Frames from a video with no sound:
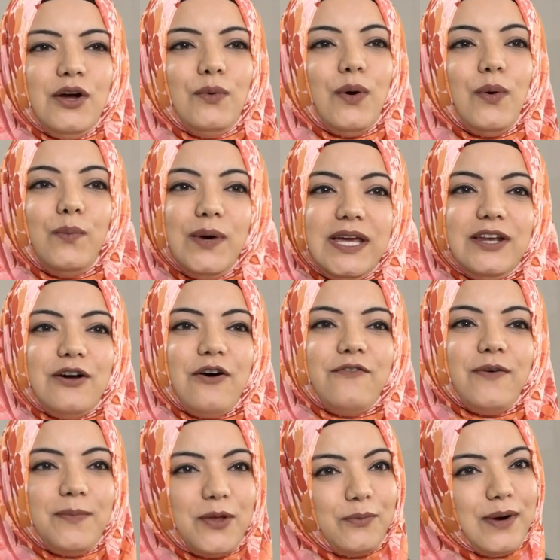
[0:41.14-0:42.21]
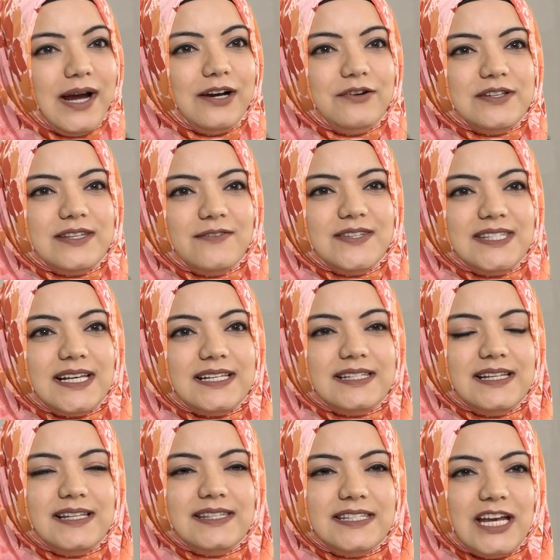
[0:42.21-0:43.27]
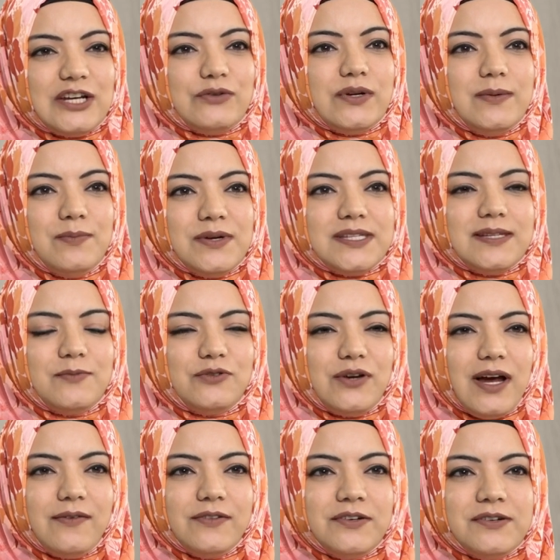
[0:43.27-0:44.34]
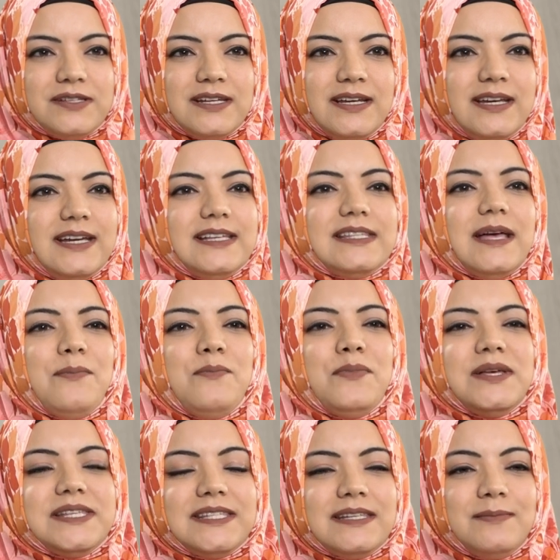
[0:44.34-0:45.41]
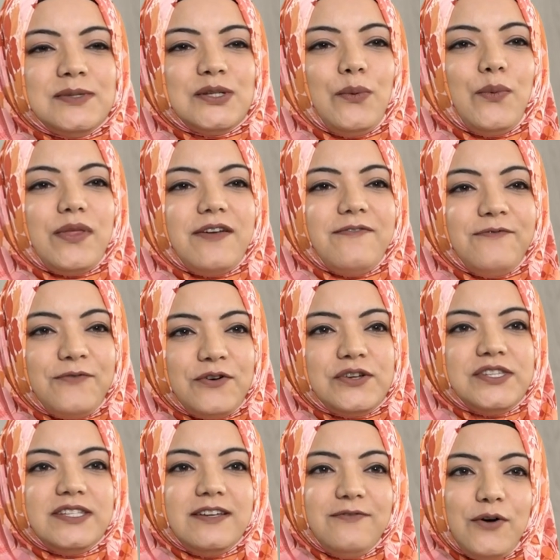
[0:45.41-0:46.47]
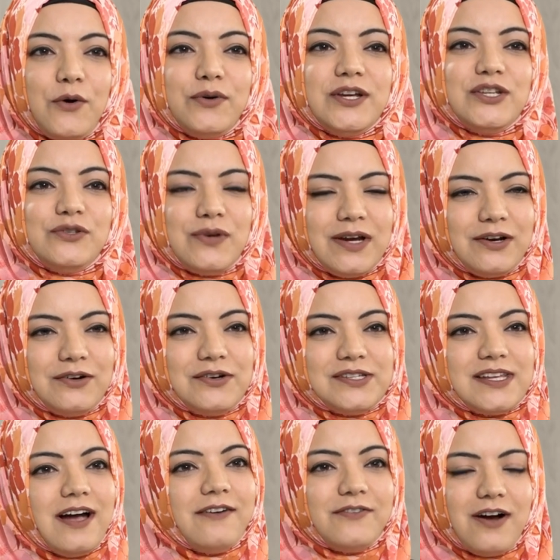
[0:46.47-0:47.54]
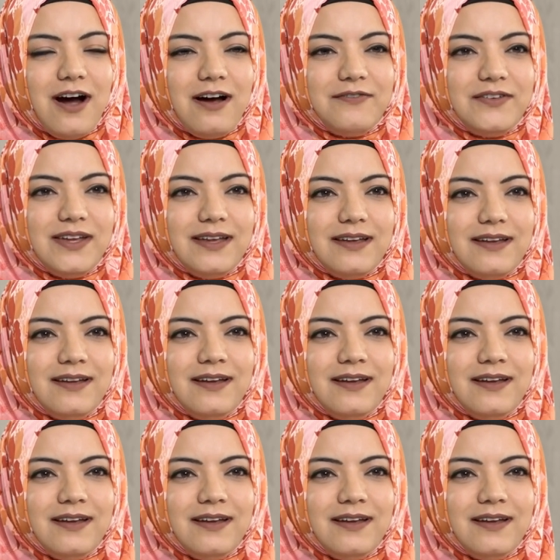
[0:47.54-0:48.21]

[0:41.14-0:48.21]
What we know from the records of 16th century Muslim travelers is that Muslims were the first devoted drinkers of coffee.